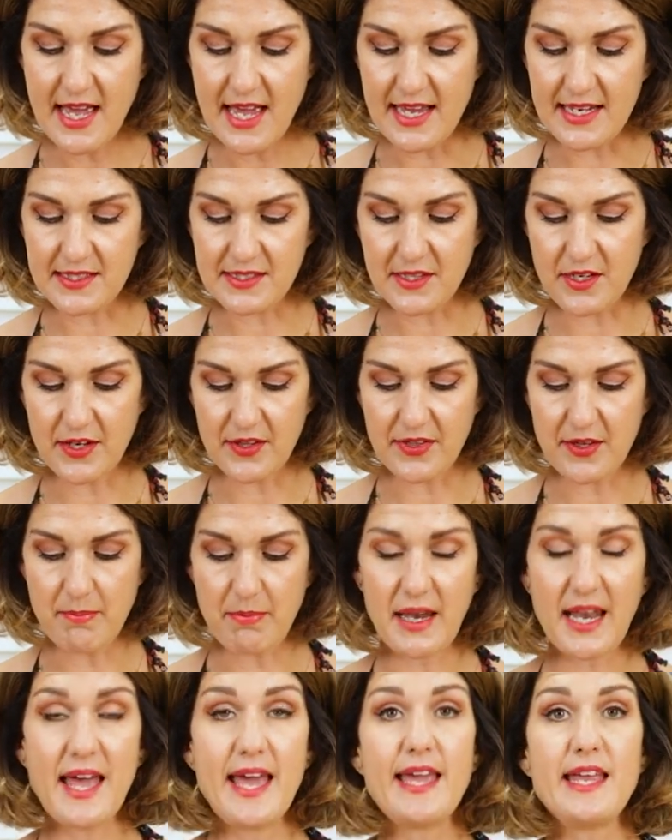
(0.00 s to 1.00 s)
It's got the
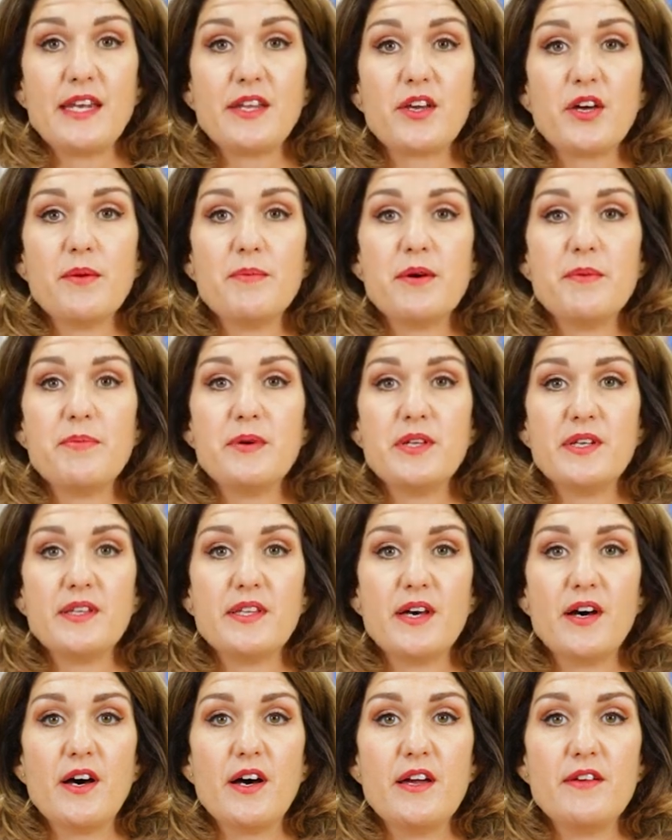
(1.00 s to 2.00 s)
plain
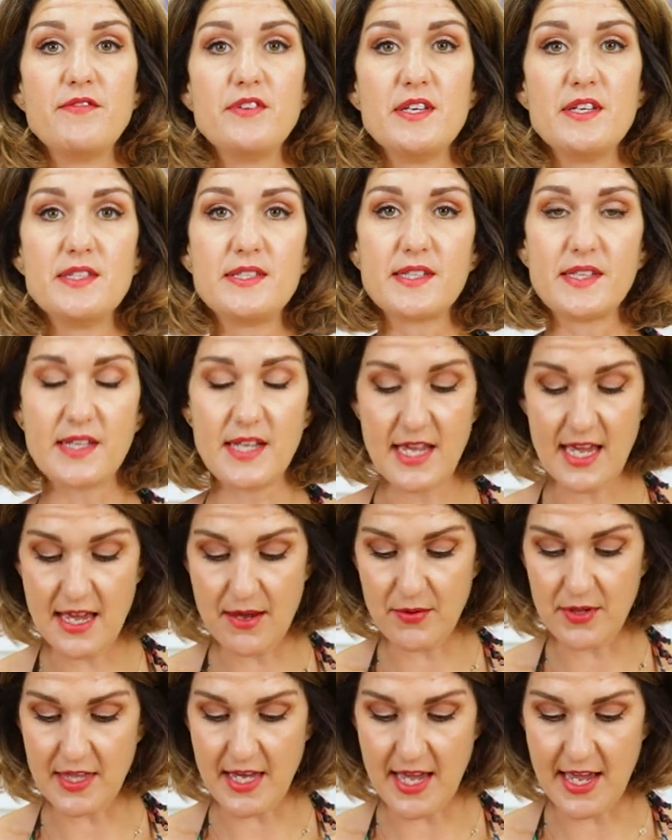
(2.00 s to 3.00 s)
cummerbund that I've used on
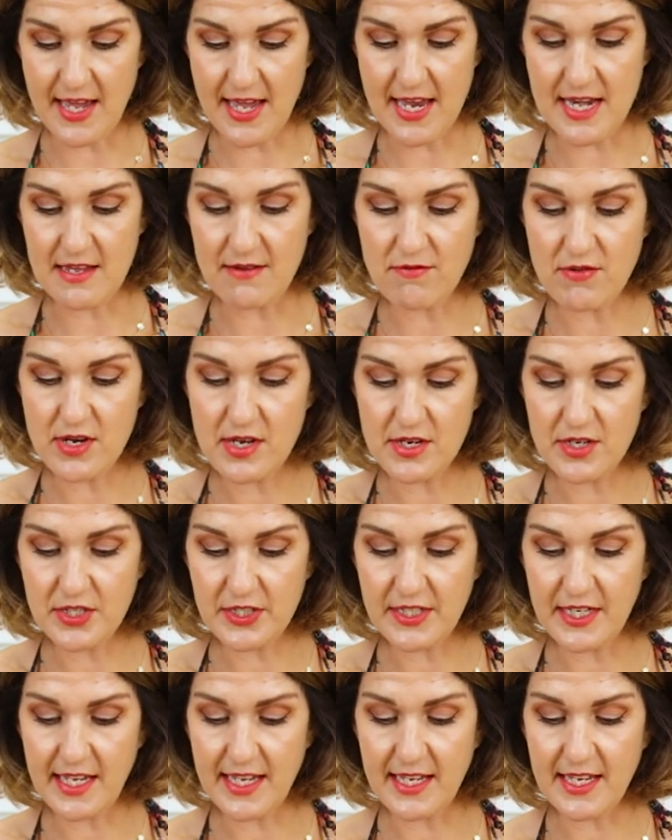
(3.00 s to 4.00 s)
here without any
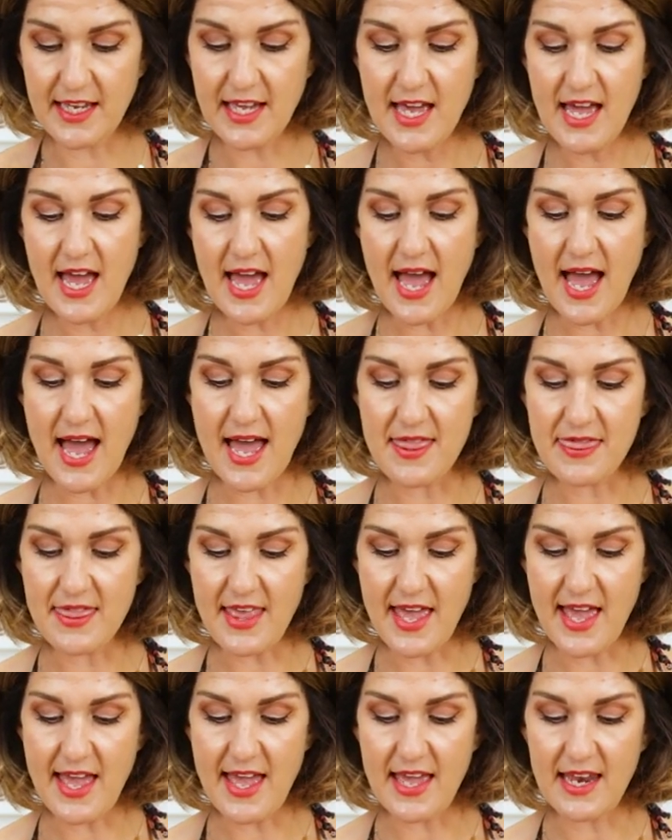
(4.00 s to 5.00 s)
ruching, and
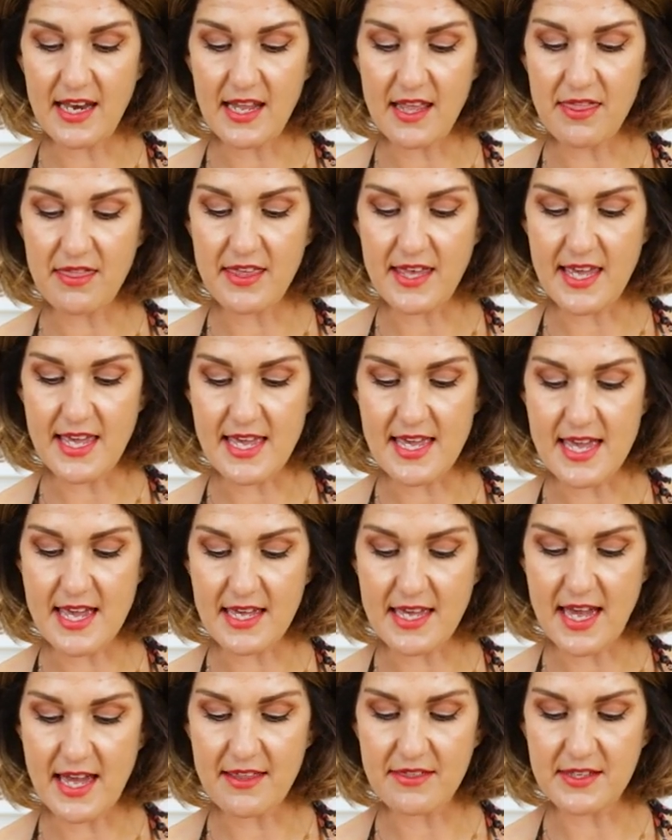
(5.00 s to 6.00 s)
then the
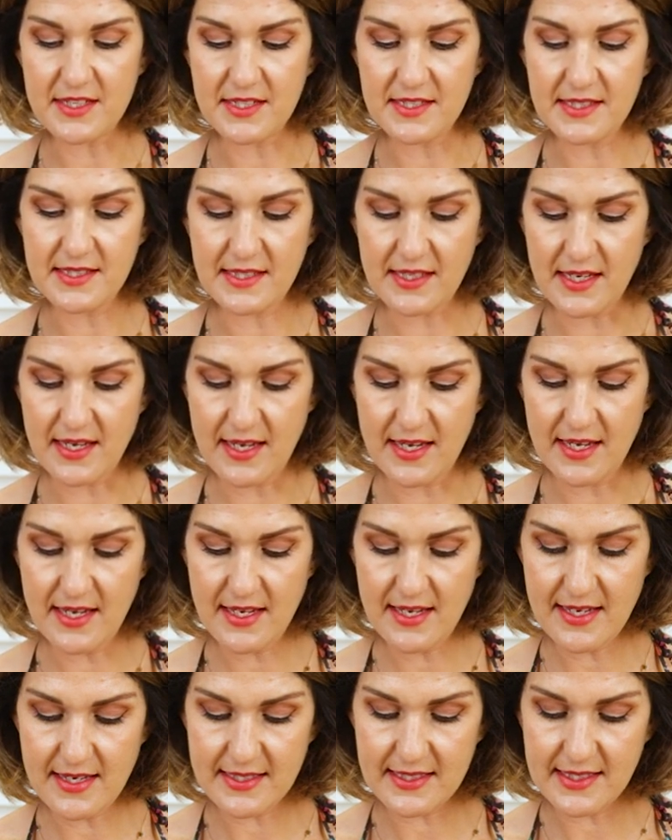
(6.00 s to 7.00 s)
gathered
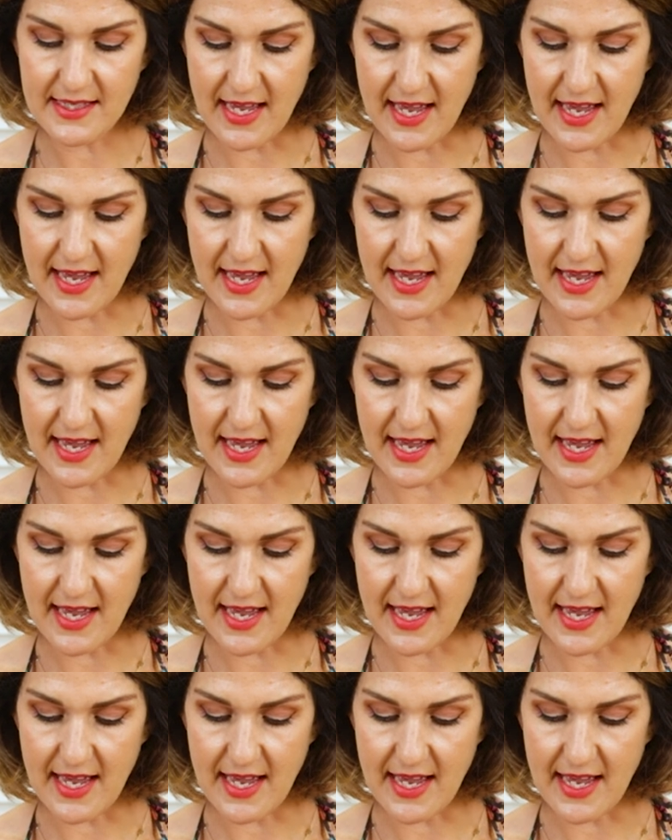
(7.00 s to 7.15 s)
skirt.